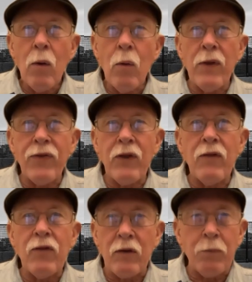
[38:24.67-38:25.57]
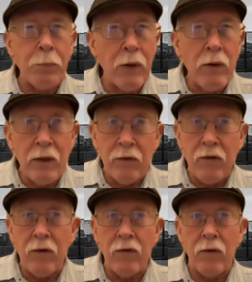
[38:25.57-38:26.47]
with these
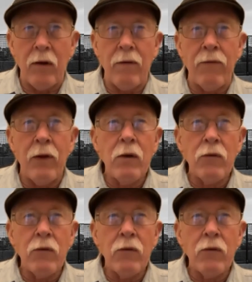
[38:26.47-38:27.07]
experiences of